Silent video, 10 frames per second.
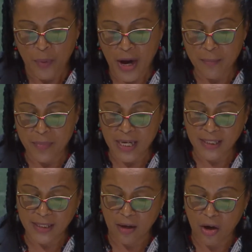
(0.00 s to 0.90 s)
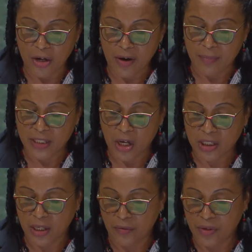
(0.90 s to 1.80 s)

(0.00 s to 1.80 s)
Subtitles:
Prime Minister Honorable Dr.